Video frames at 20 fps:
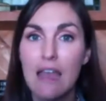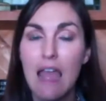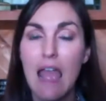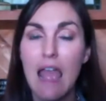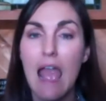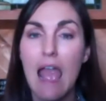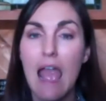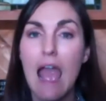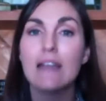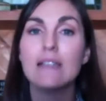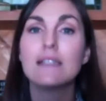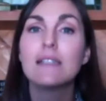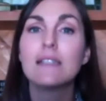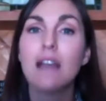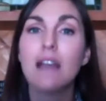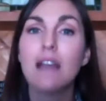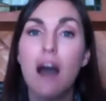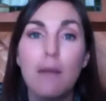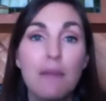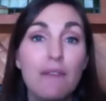And it's
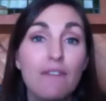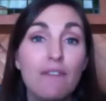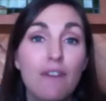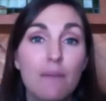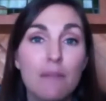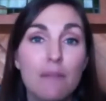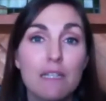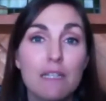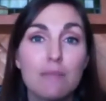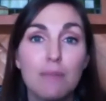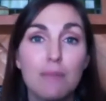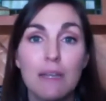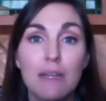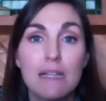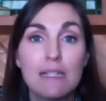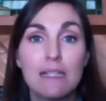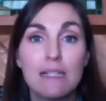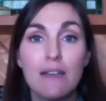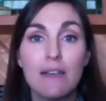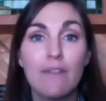coming from this
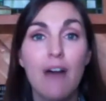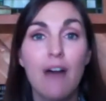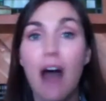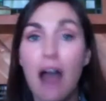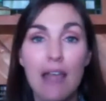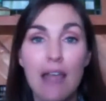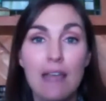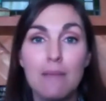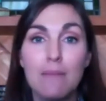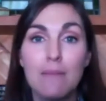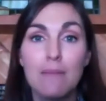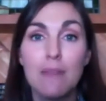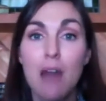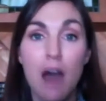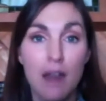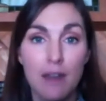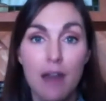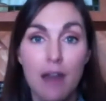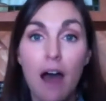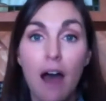place of, I am
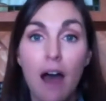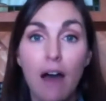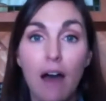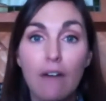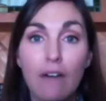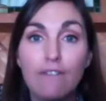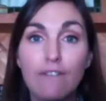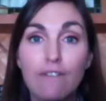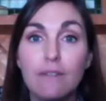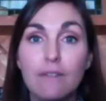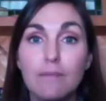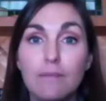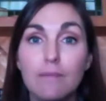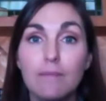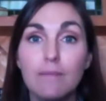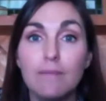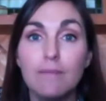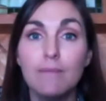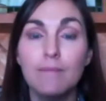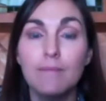not enough.
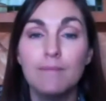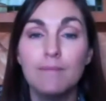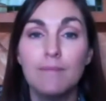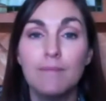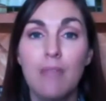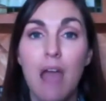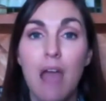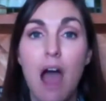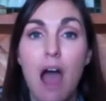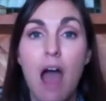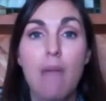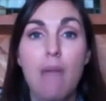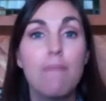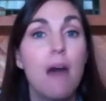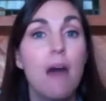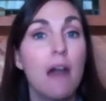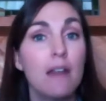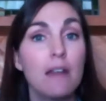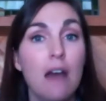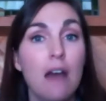
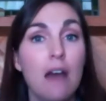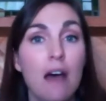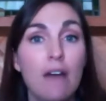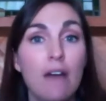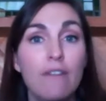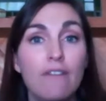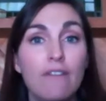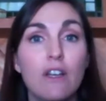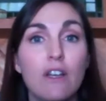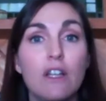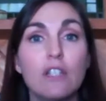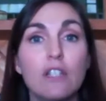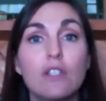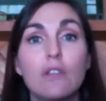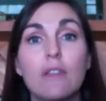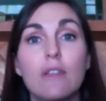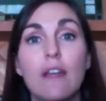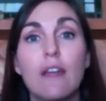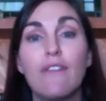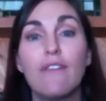I'm not enough,
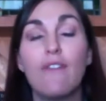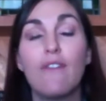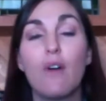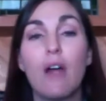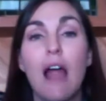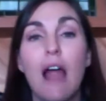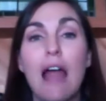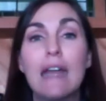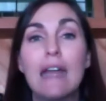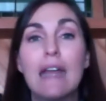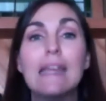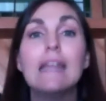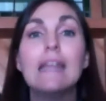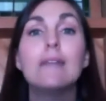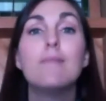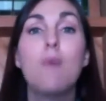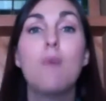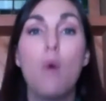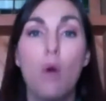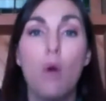so therefore I
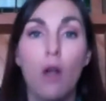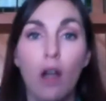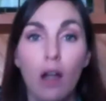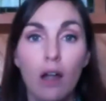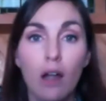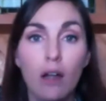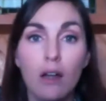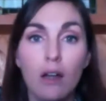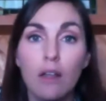need more.